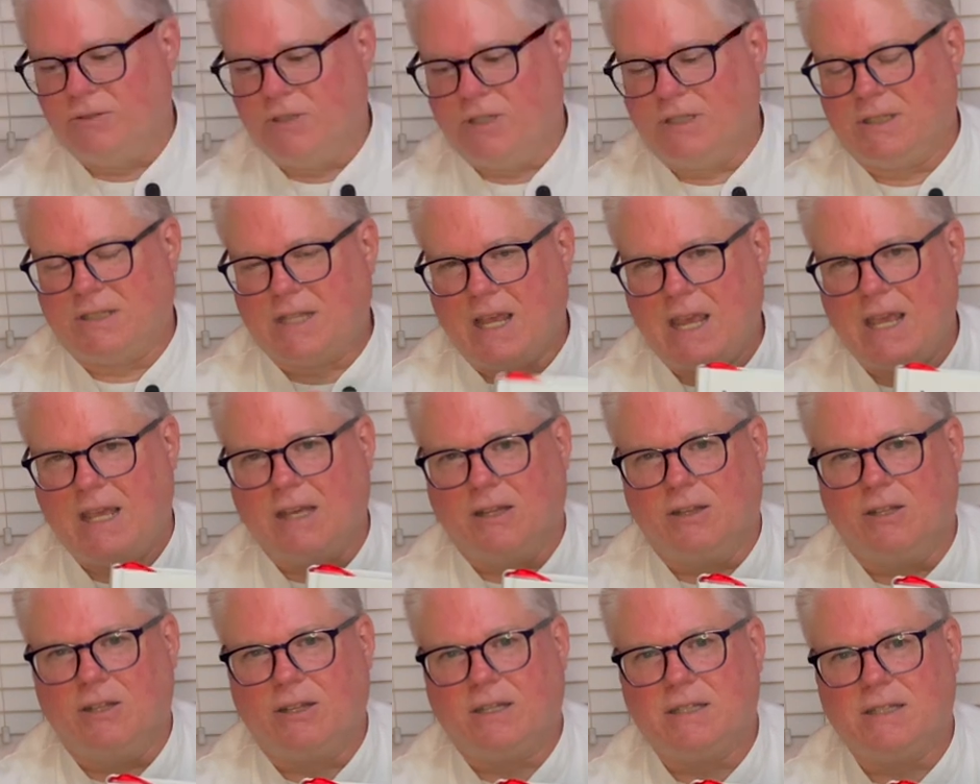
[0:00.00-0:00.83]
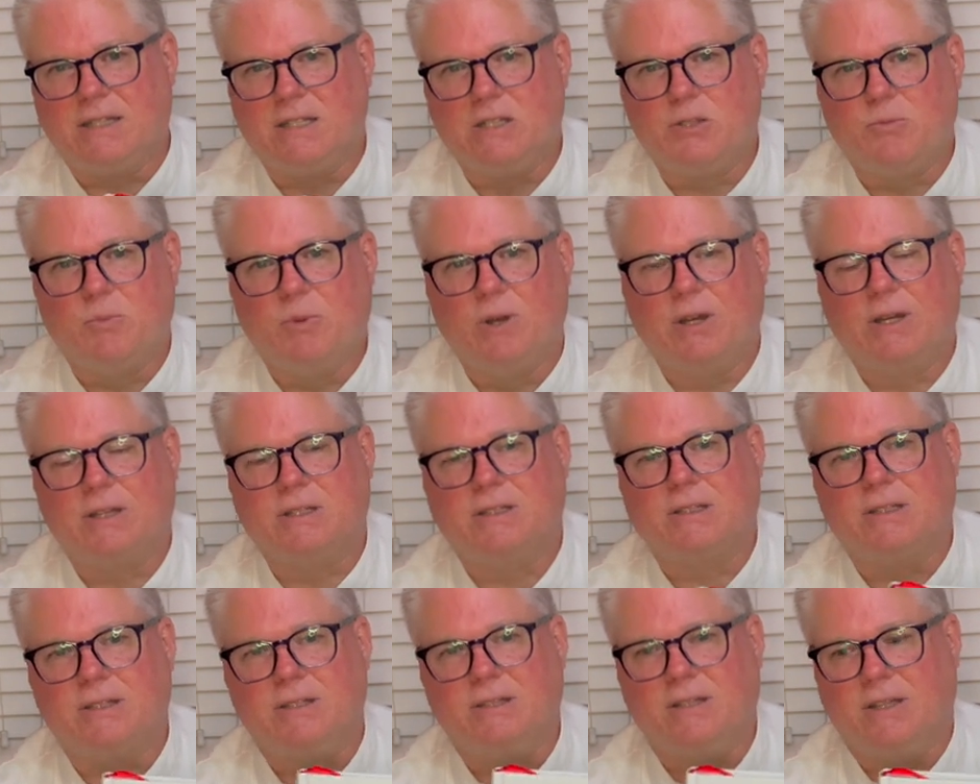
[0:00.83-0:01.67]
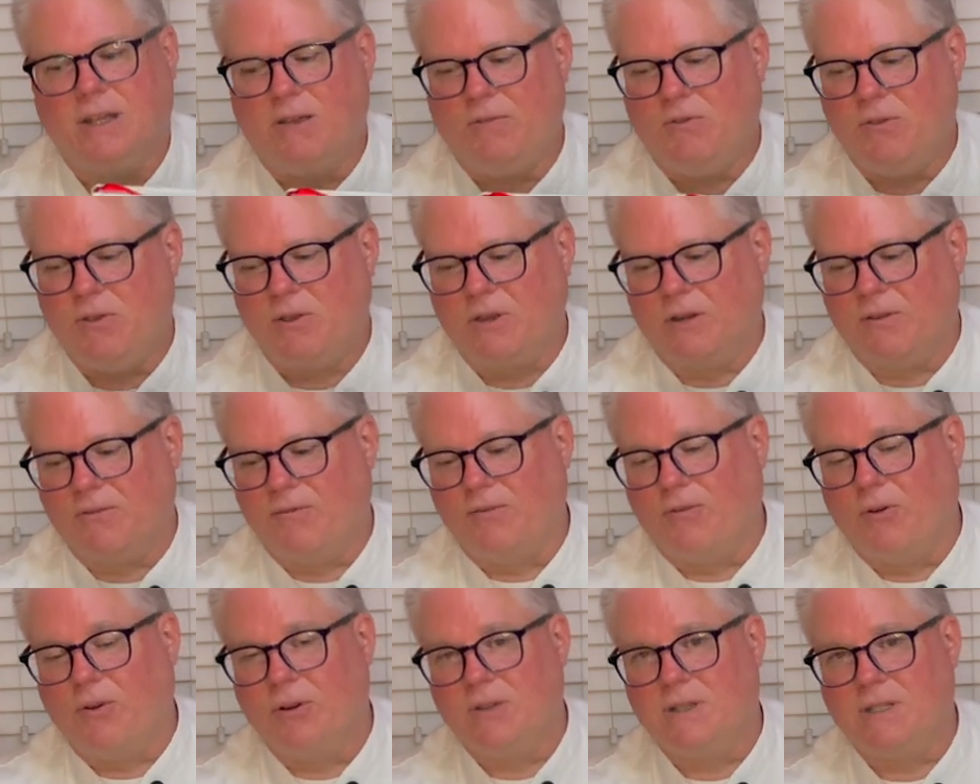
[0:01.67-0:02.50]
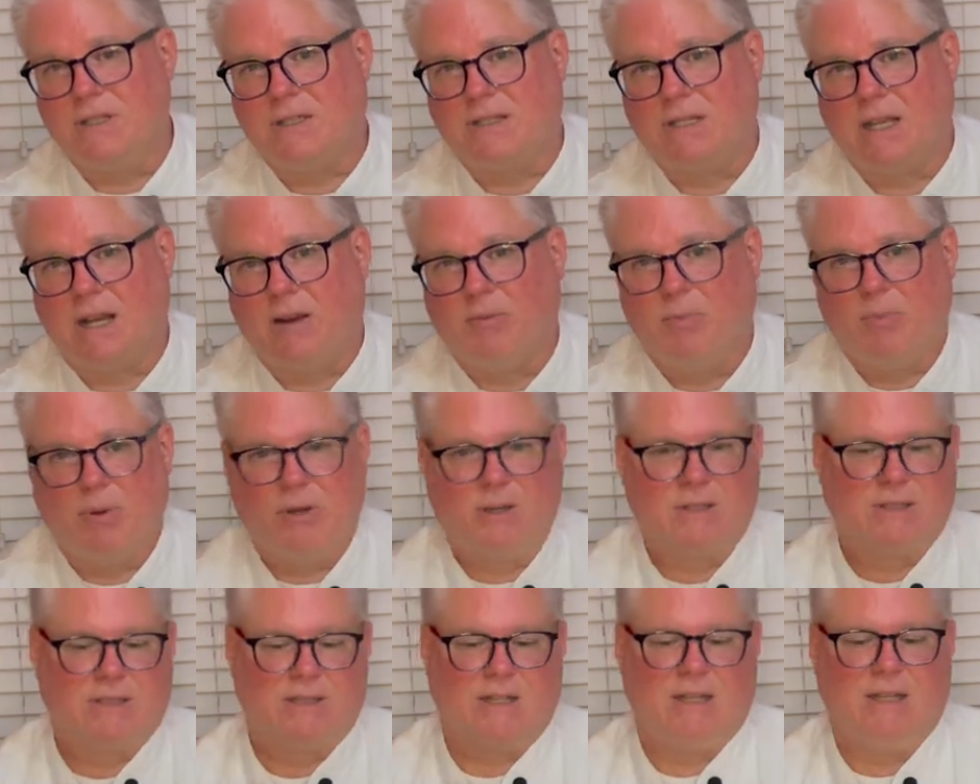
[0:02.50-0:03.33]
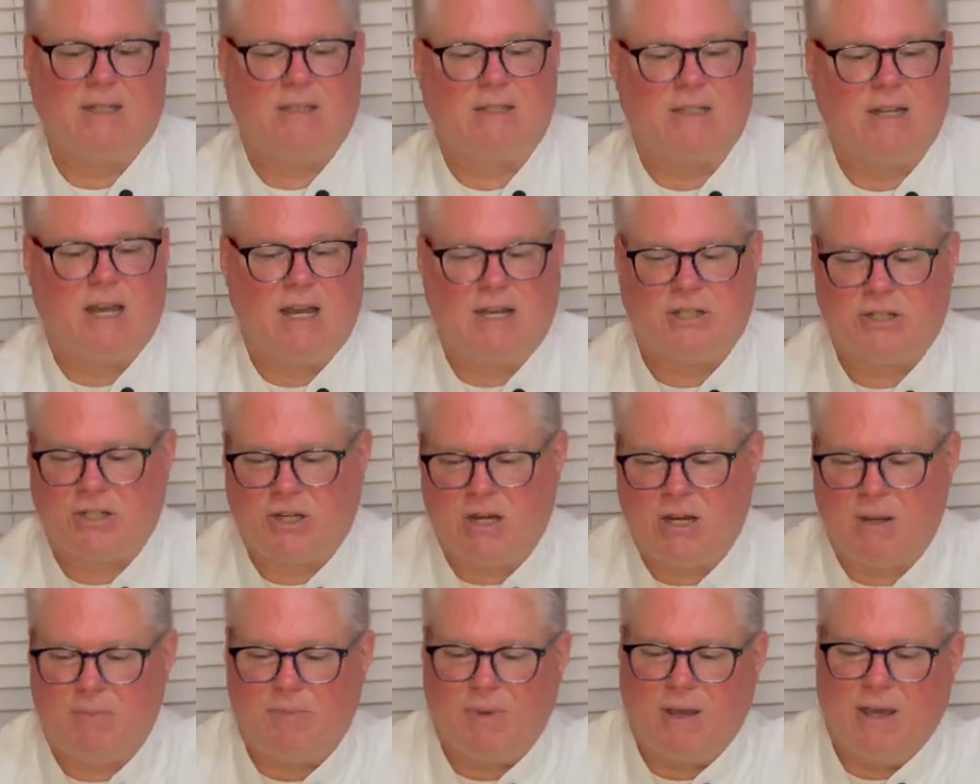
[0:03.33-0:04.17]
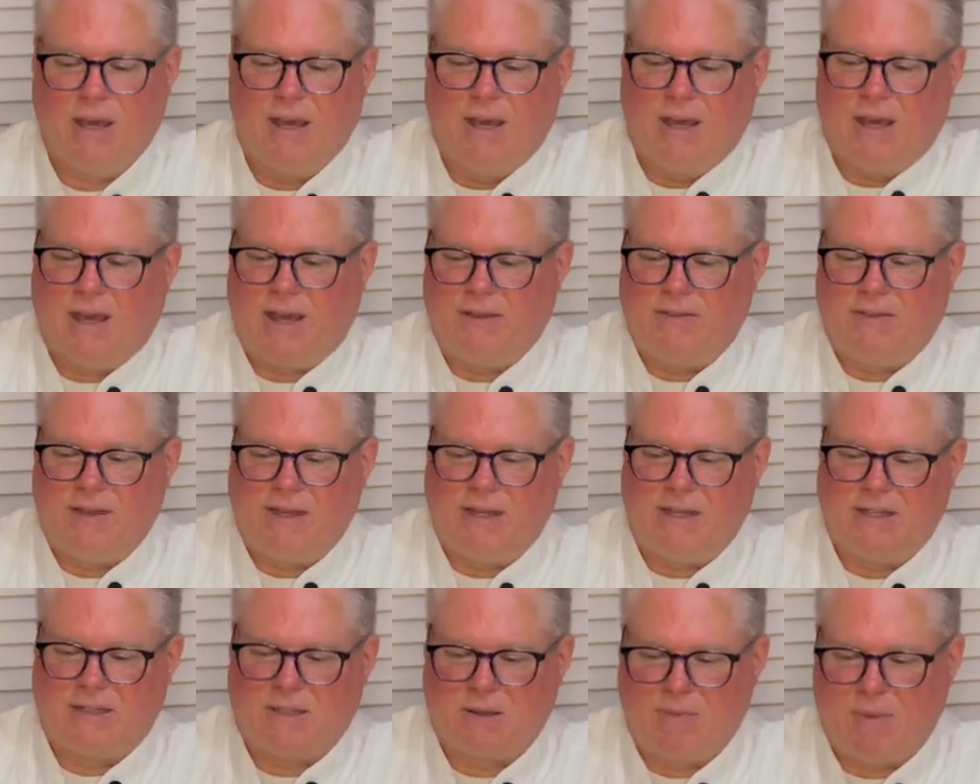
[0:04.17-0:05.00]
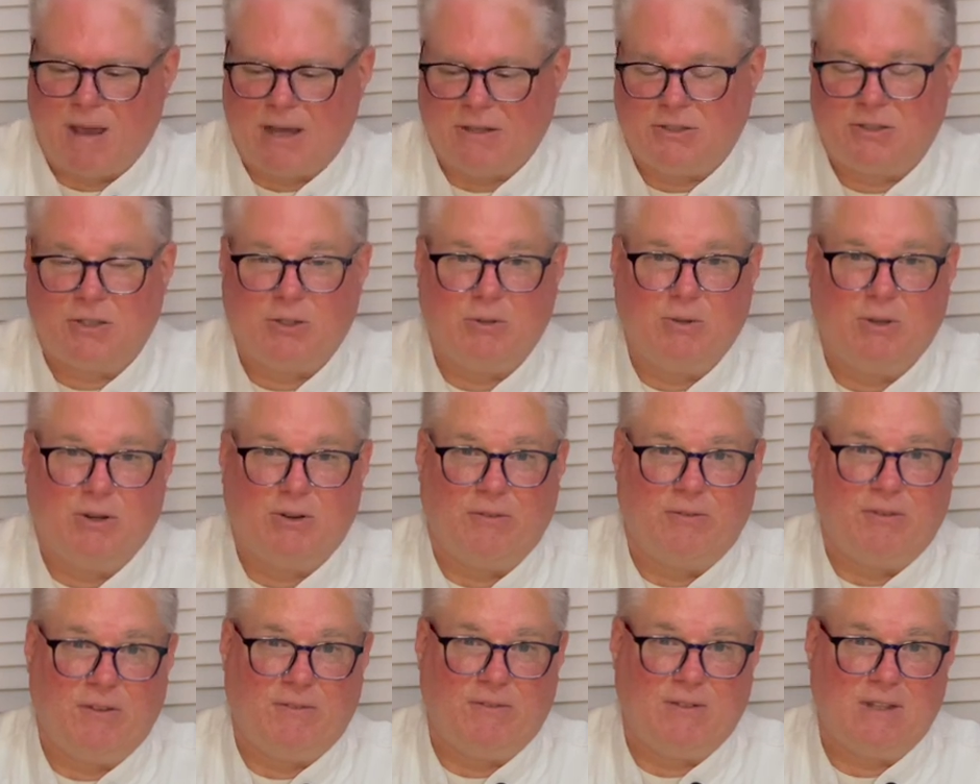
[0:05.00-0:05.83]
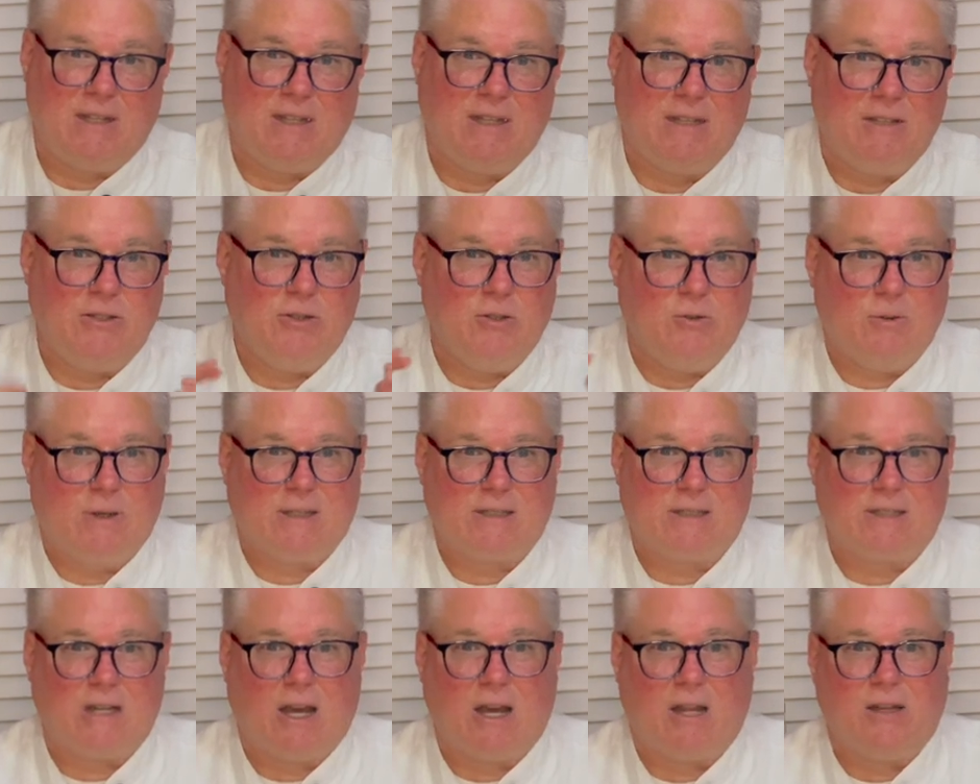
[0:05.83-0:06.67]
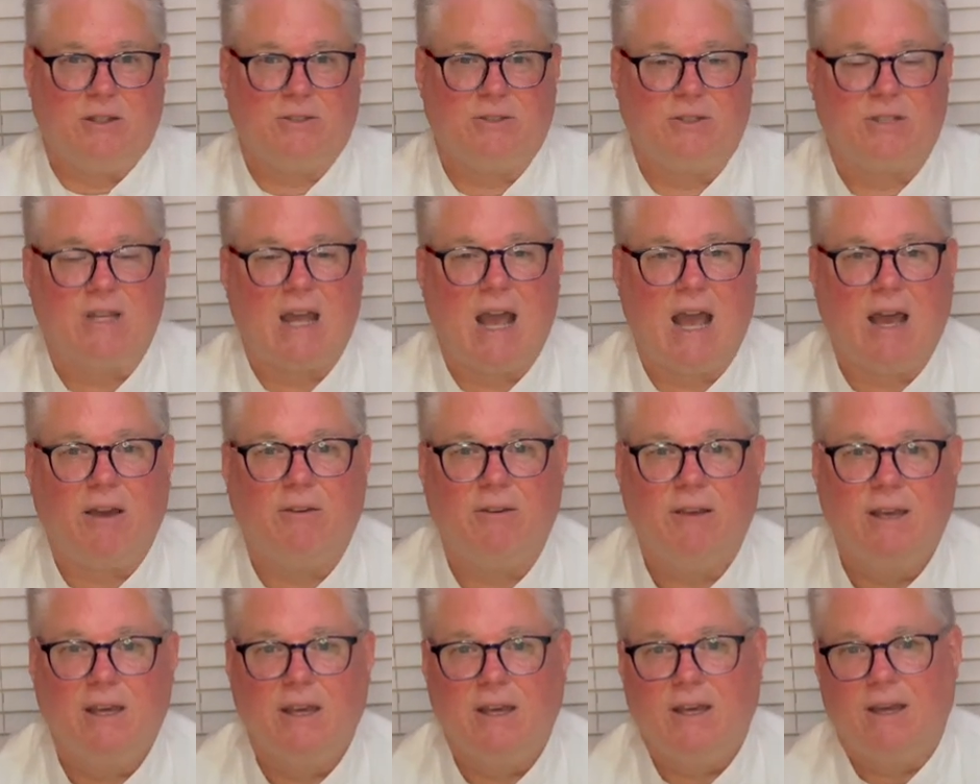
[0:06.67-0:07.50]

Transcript: to take a look at these books. If you can afford this set of books, it's not cheap. I think it's about $250 US now.